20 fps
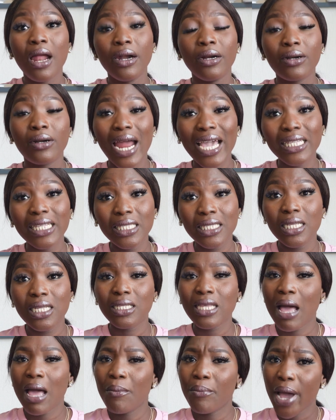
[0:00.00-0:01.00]
Write
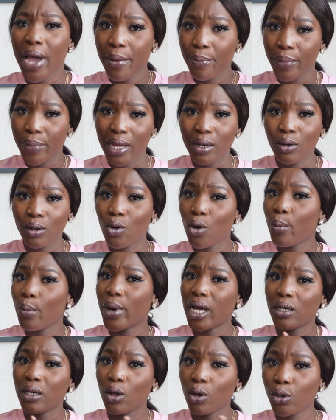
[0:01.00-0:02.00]
it and buy
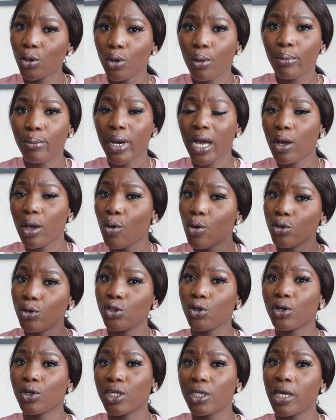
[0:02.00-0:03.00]
padlock your bag.
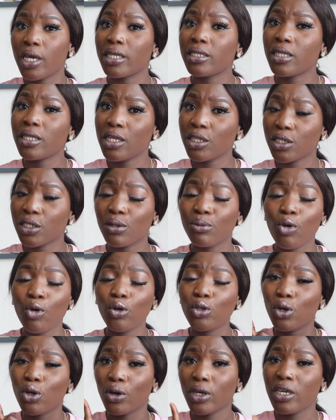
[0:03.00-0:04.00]
Hold your key, essentially
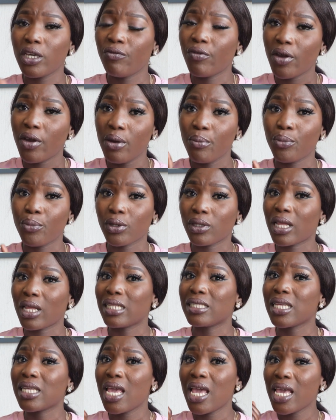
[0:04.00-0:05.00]
hold your key, very
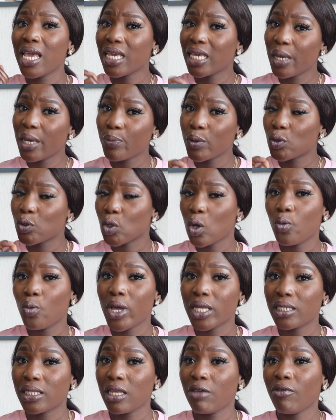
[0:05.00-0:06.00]
important. Keep it
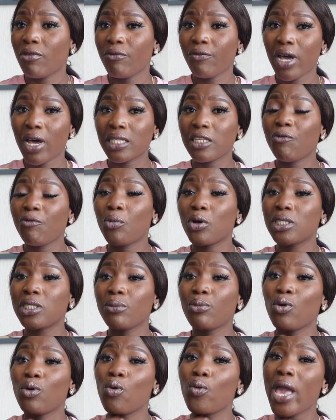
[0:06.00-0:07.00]
somewhere safe. In fact, if
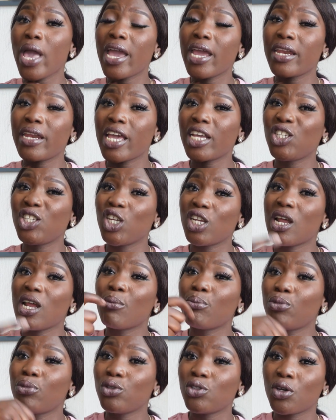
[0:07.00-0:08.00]
possible, wear a neck chain
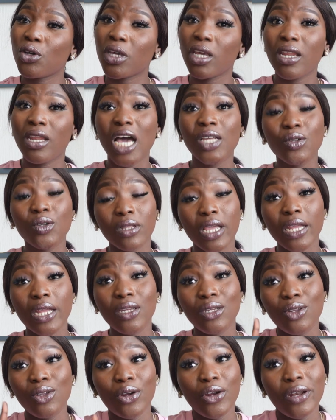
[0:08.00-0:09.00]
and put your key. That's what I
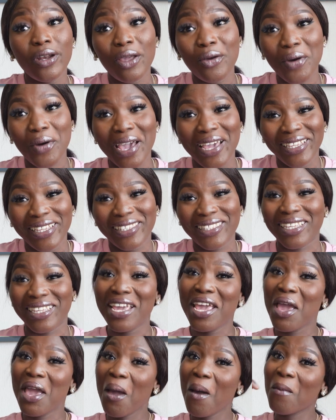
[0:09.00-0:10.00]
did during
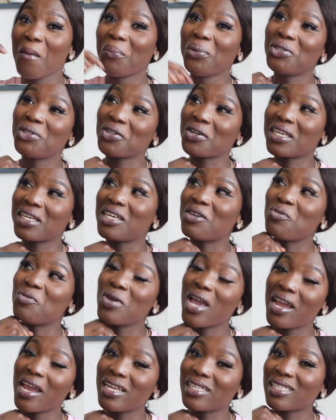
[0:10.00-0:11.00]
NYC. Put your key,
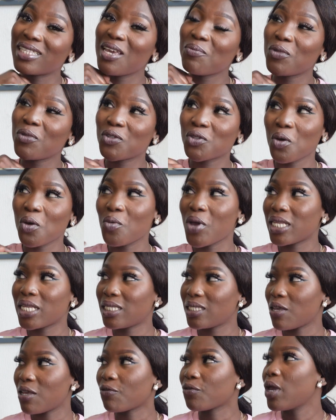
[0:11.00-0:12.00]
wear it, keep it somewhere
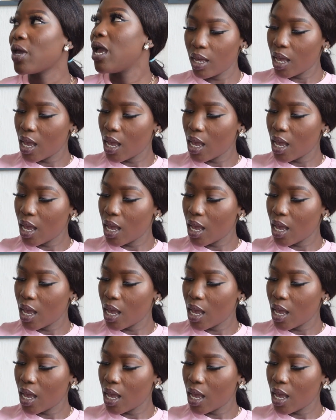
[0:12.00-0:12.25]
safe.